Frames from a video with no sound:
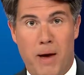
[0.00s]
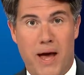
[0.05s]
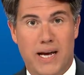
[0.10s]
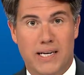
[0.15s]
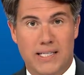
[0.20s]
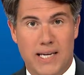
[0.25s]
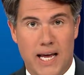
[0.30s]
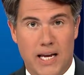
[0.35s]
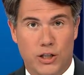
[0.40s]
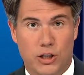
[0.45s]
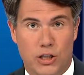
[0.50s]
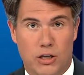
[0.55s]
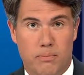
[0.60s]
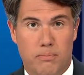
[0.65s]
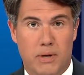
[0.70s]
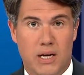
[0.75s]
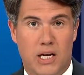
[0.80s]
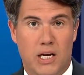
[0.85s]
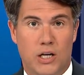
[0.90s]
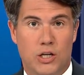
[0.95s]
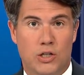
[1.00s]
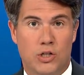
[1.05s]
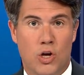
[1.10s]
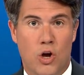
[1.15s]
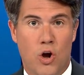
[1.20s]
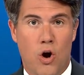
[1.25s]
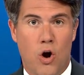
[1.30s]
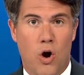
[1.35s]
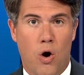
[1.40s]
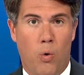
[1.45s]
Pay attention,
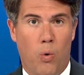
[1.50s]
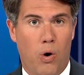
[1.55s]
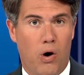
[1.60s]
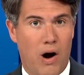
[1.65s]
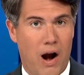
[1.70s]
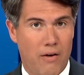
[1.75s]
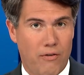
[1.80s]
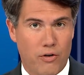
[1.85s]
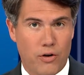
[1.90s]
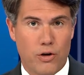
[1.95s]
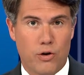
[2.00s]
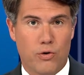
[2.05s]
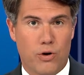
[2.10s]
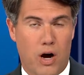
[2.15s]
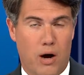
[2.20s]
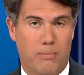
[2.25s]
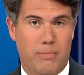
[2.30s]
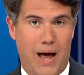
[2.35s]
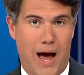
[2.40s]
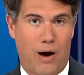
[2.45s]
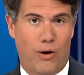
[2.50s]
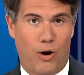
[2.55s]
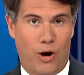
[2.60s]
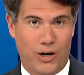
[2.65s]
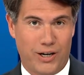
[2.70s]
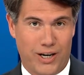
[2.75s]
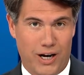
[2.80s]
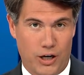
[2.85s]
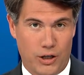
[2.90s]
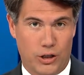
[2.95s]
because wherever you come down
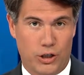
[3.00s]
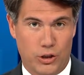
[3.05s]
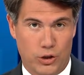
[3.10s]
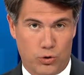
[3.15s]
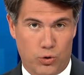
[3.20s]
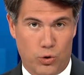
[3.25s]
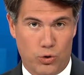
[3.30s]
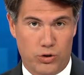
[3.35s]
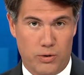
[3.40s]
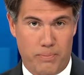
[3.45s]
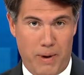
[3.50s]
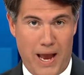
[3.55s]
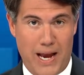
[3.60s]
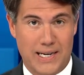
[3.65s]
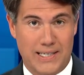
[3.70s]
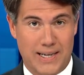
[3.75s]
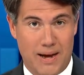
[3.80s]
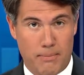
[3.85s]
on gun control debate,